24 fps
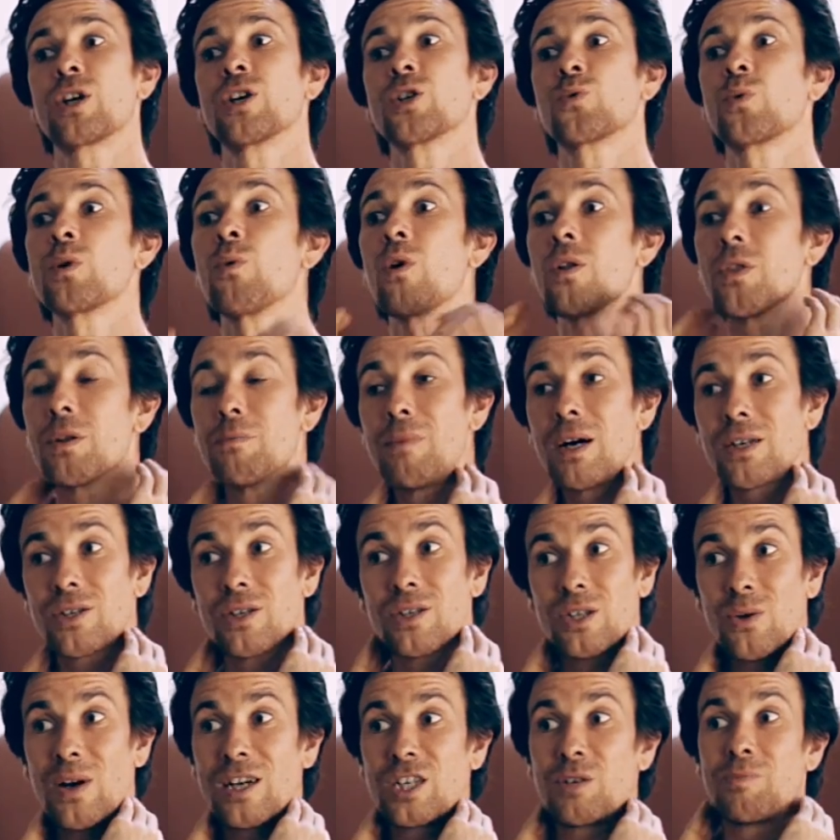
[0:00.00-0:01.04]
Because we want the
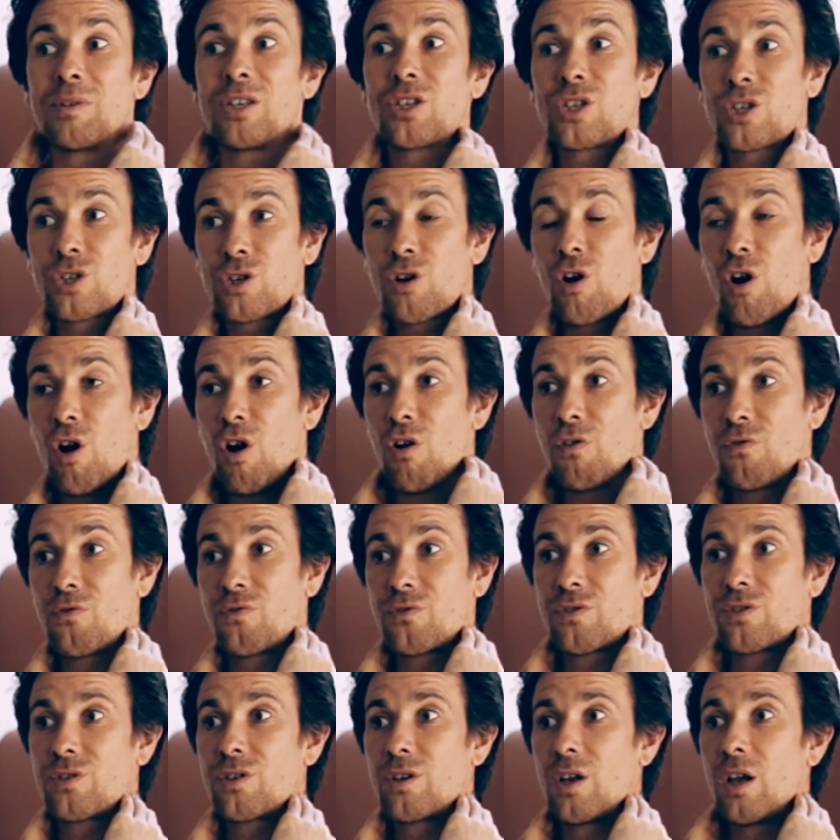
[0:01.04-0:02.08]
muscles to actually be
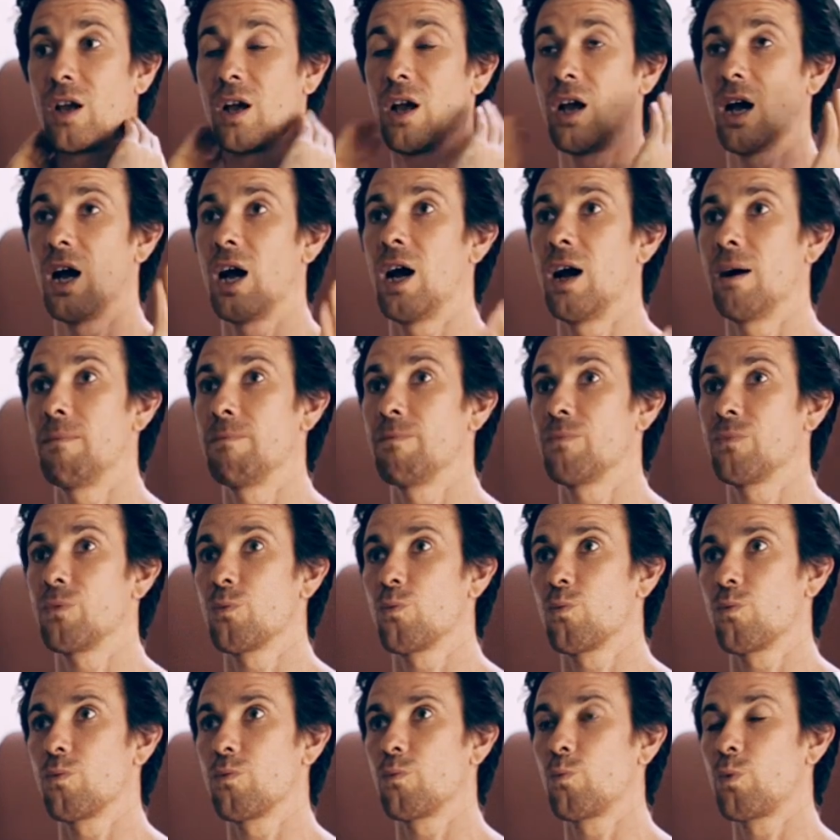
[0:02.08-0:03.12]
soft,
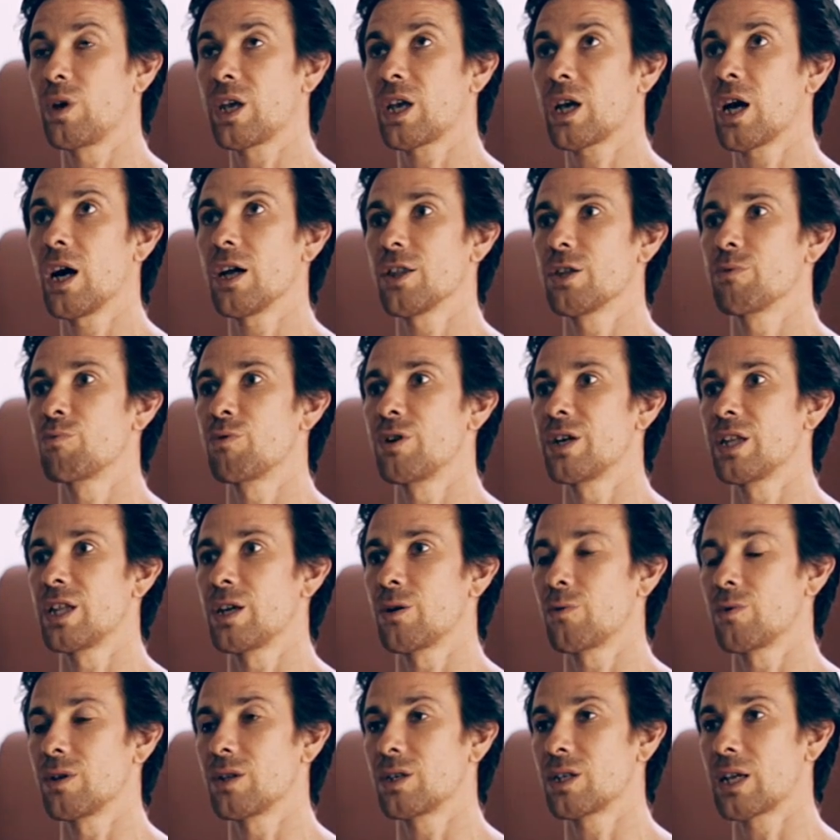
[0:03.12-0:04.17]
we cut the
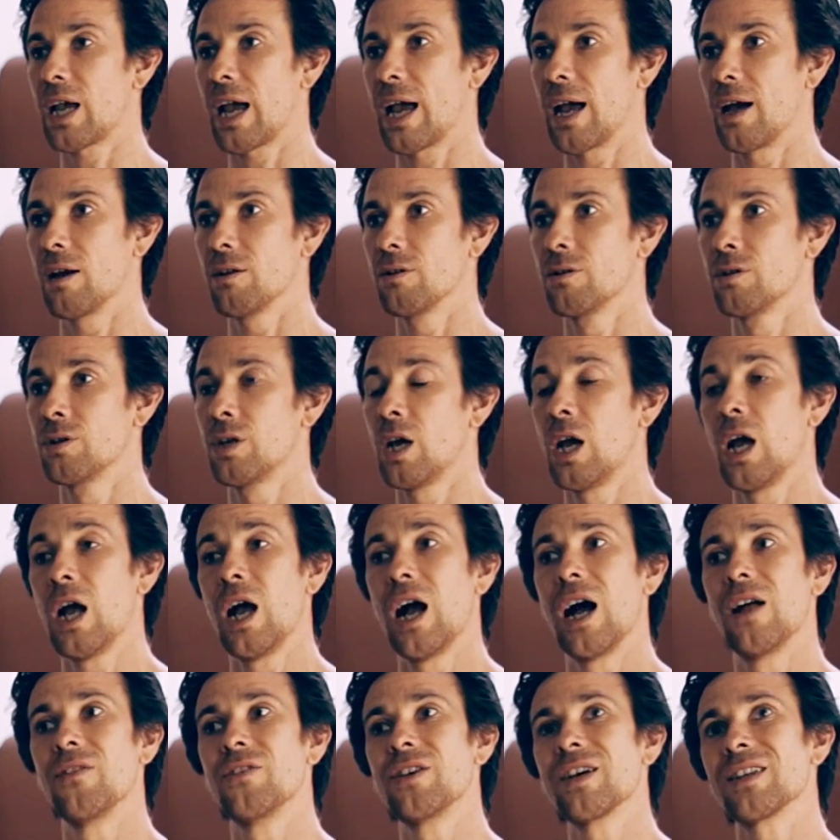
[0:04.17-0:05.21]
breathing with sound.
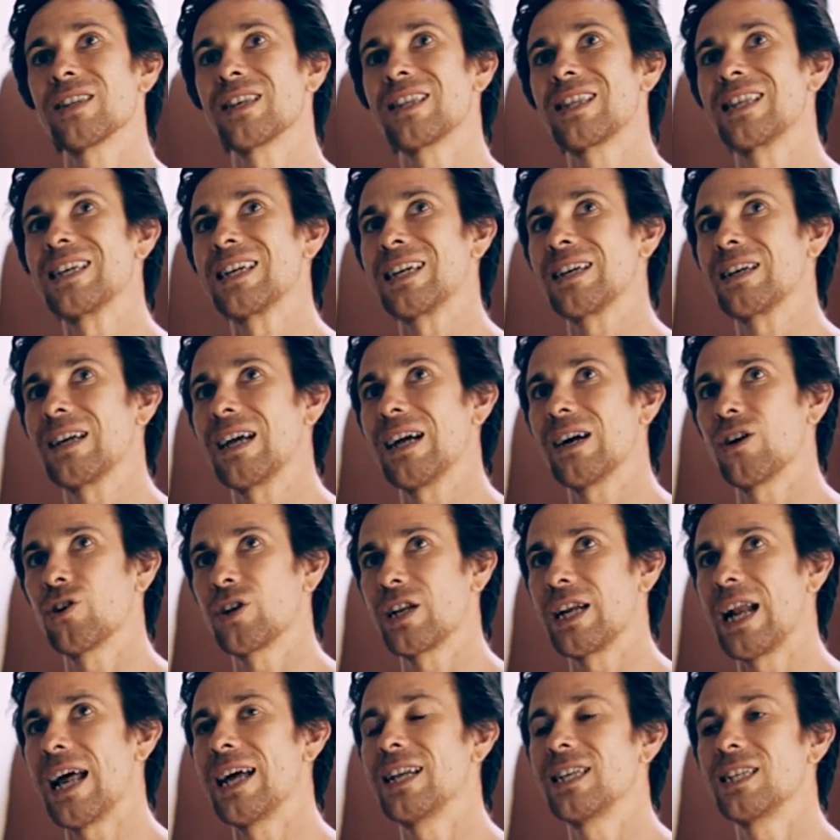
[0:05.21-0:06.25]
And the other thing,
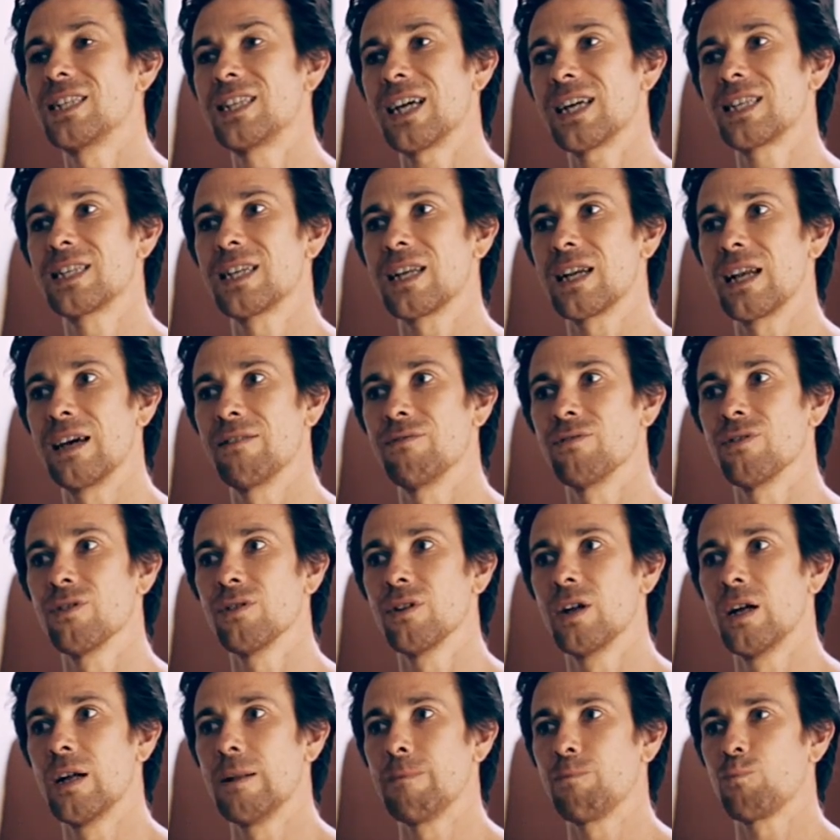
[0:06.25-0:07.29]
on an energetic
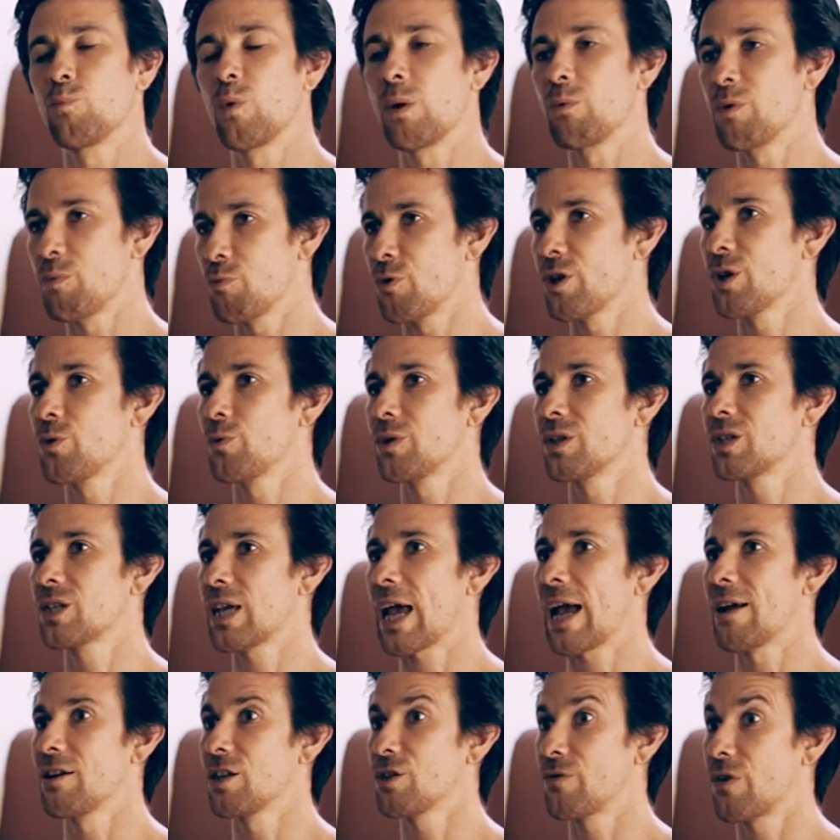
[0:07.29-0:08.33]
level, when we breathe with
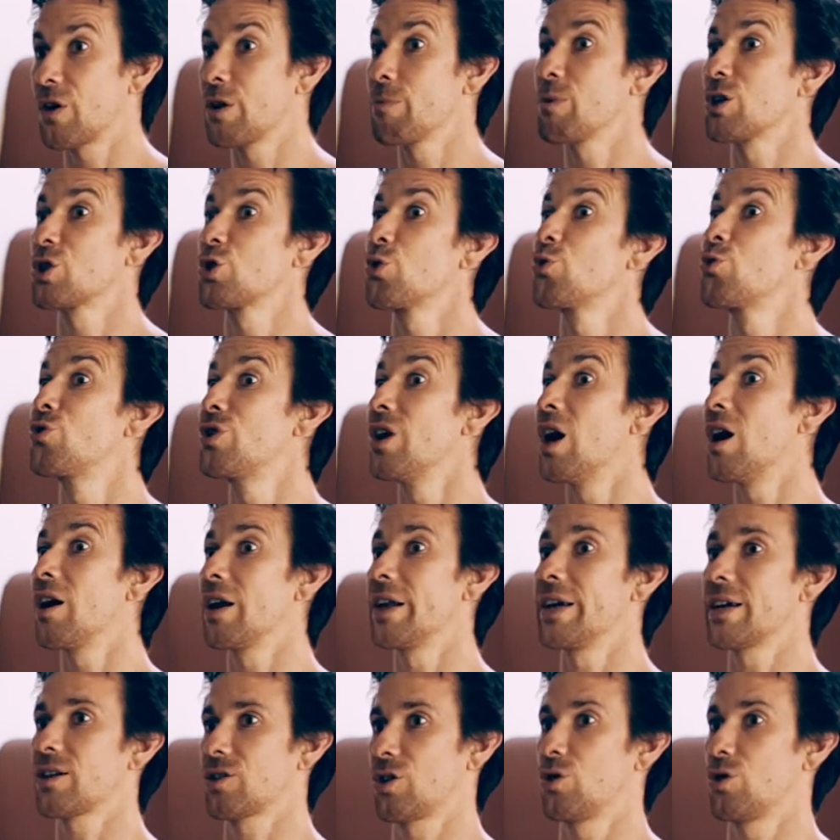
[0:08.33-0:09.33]
sound, it's very much udanic.